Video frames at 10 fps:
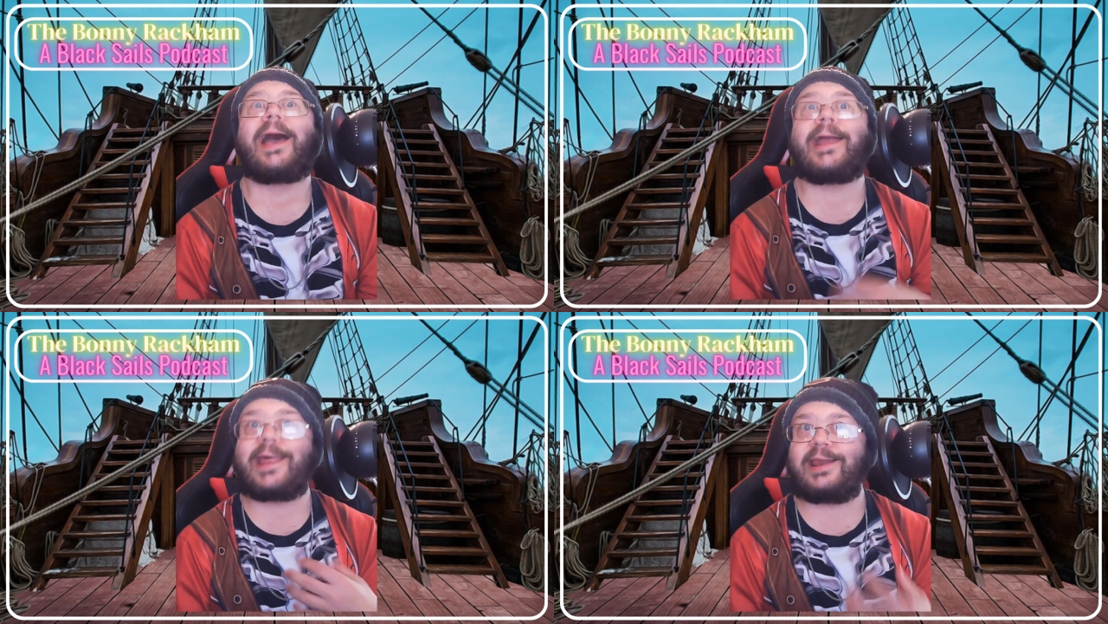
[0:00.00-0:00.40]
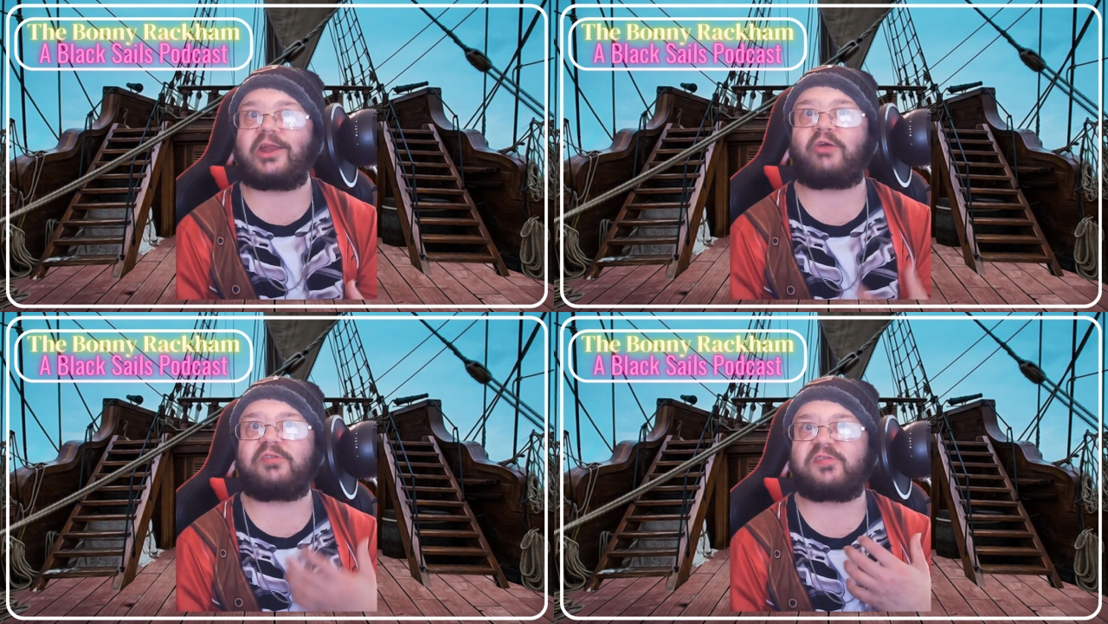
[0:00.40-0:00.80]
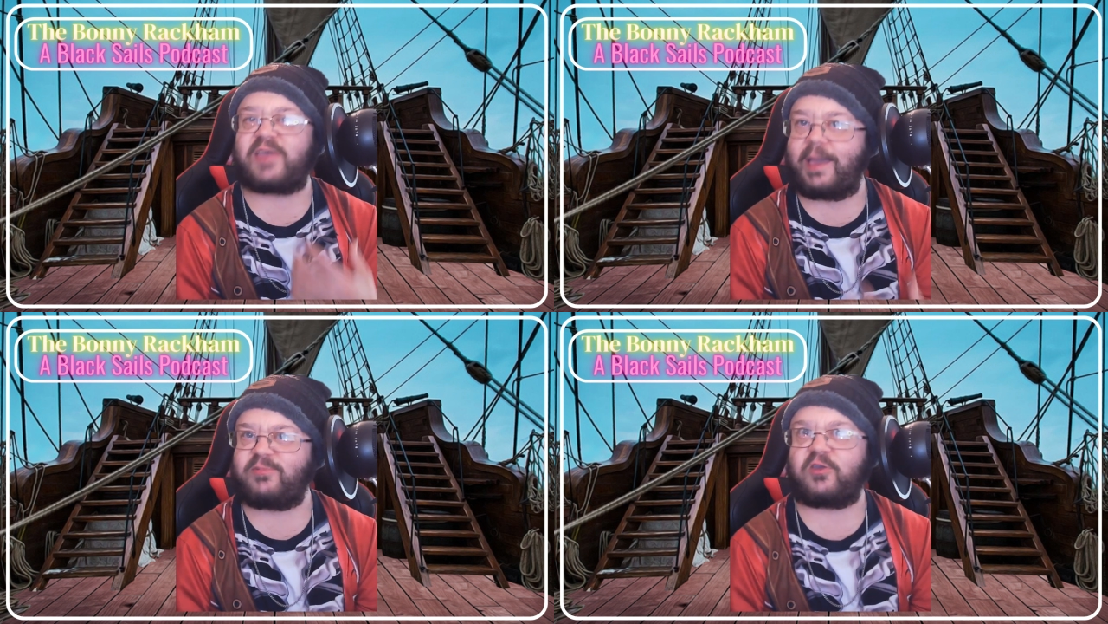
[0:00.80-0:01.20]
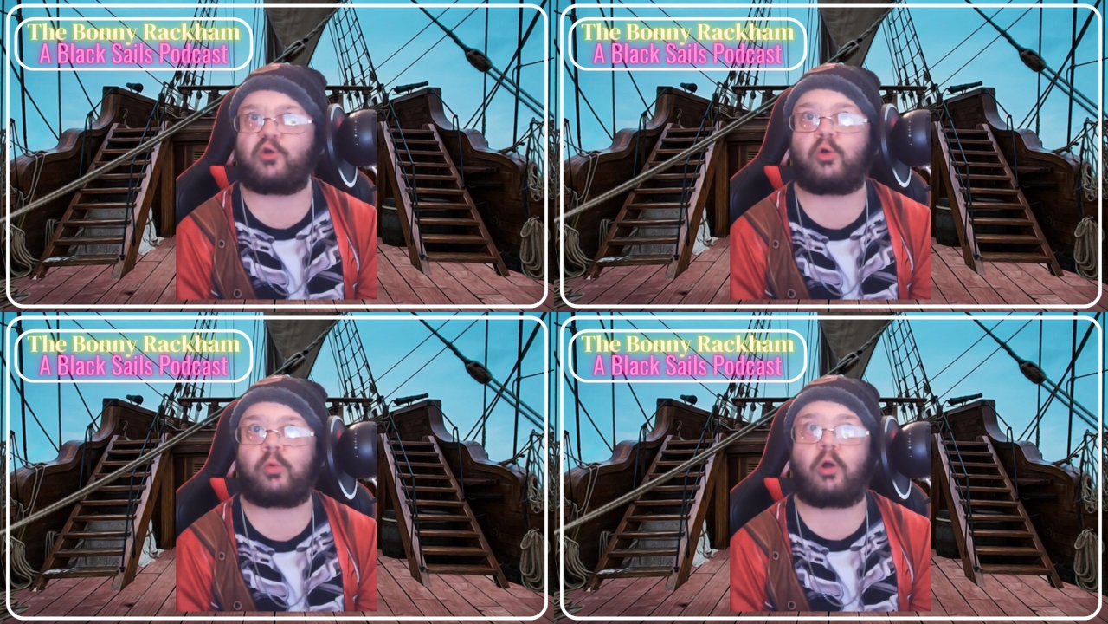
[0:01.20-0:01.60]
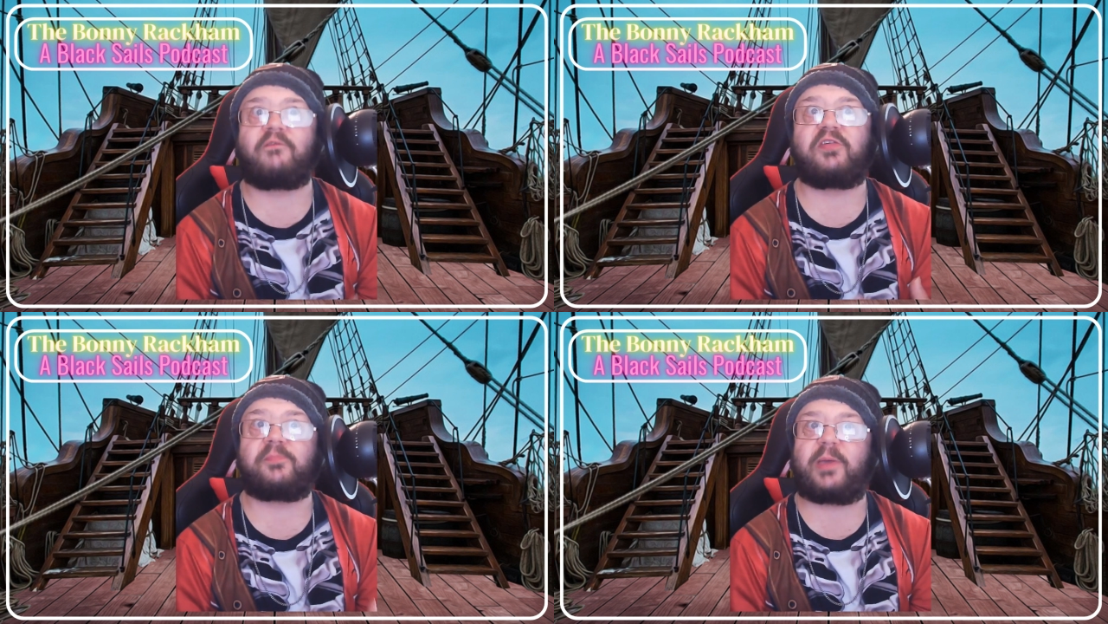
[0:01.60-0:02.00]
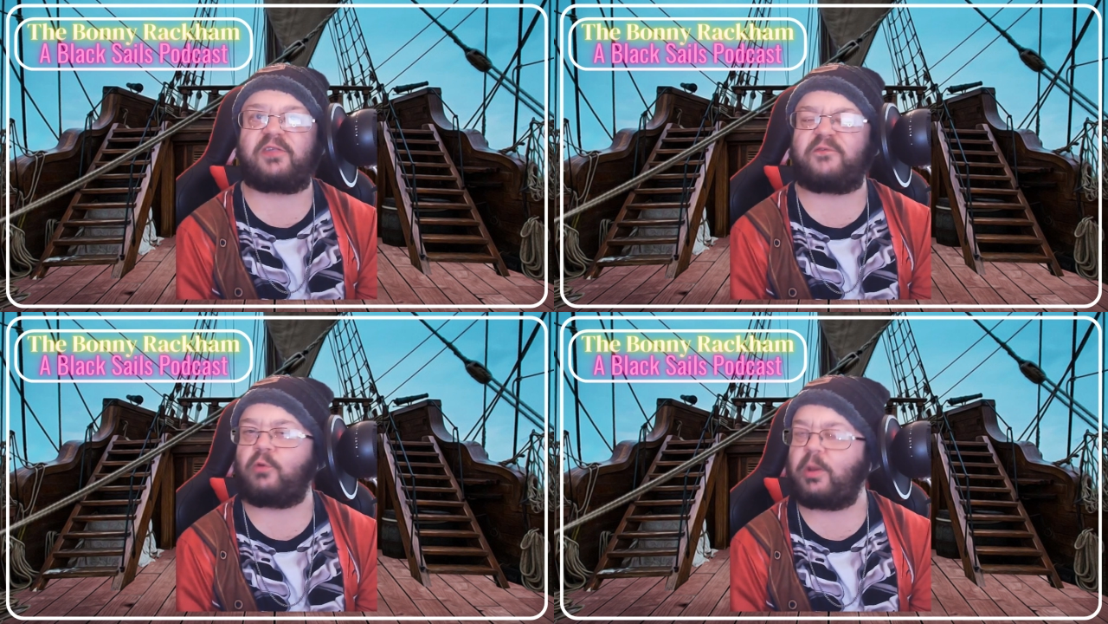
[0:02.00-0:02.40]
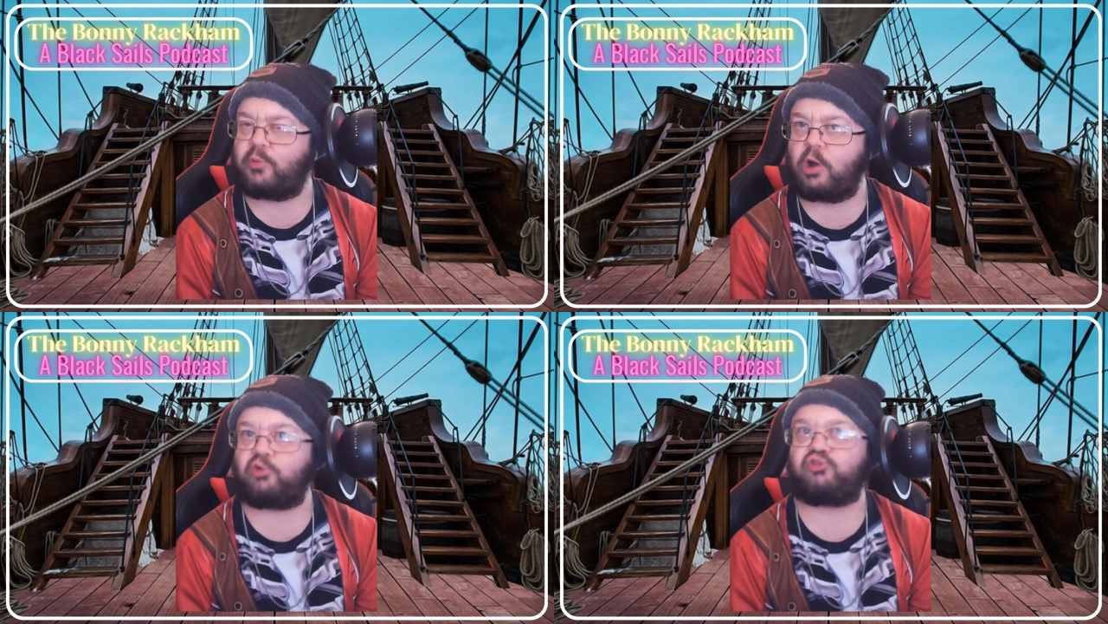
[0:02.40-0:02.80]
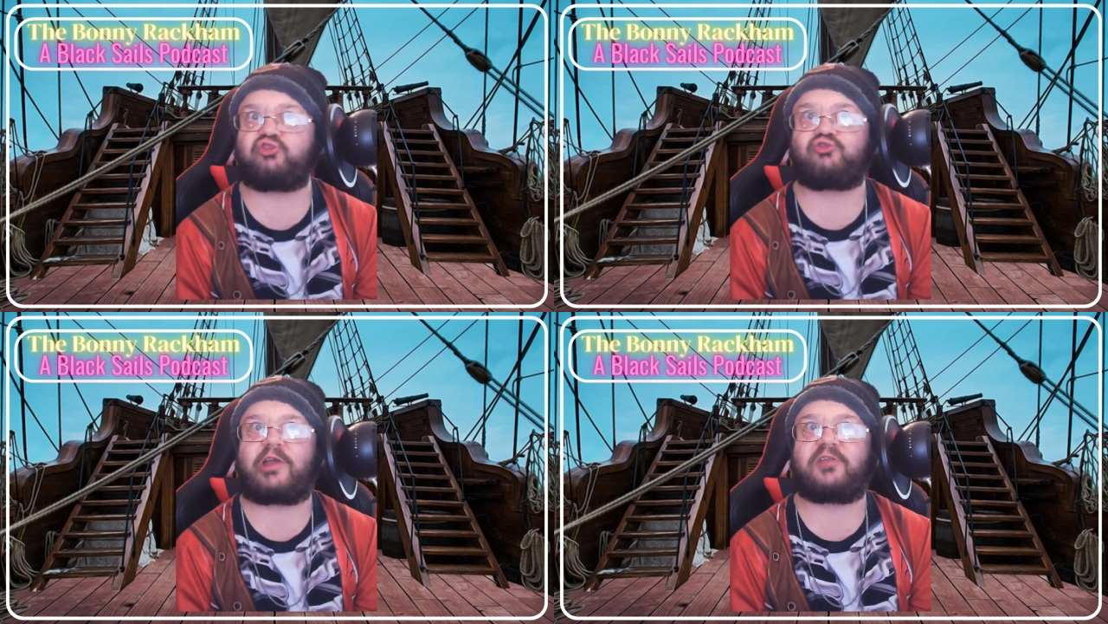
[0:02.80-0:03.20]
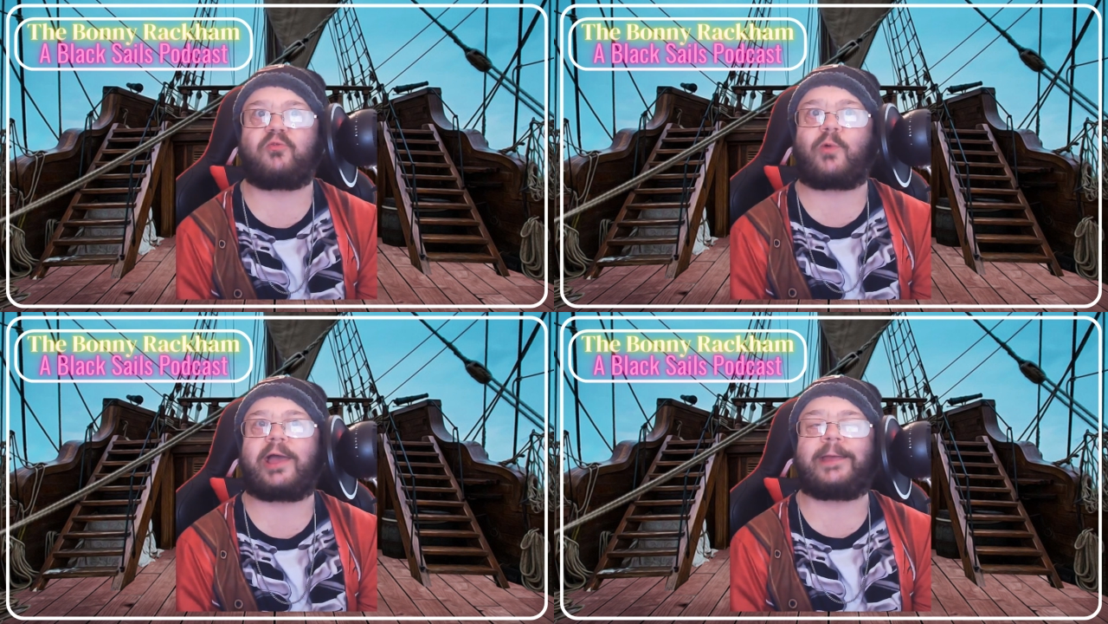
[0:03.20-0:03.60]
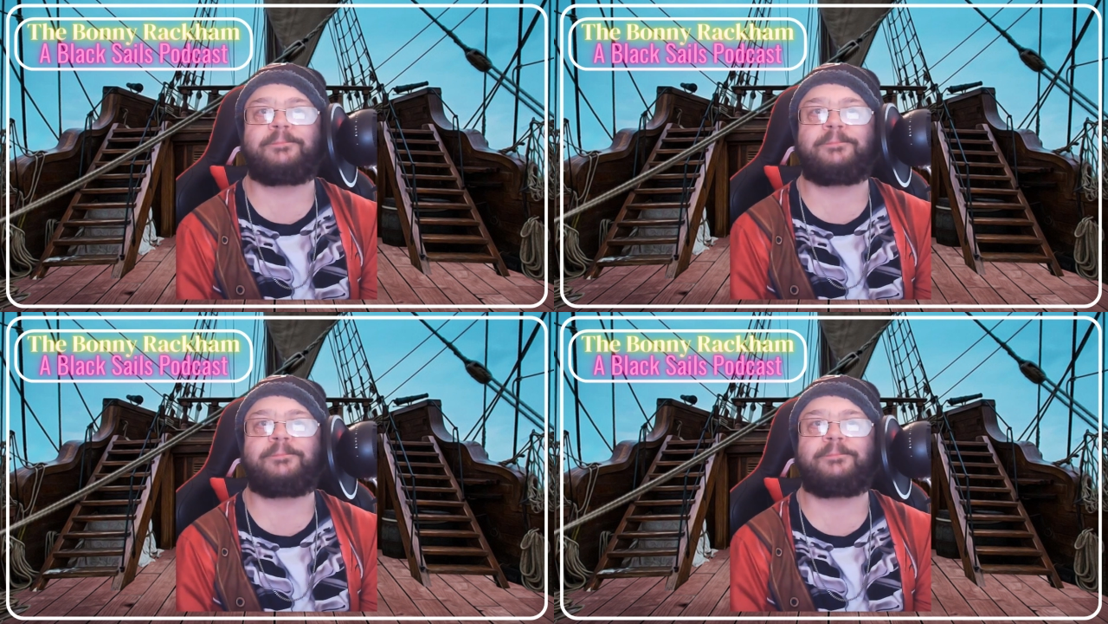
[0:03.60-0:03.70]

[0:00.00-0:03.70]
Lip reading: and Eleanor is sceptical of his peaceful approach straight away.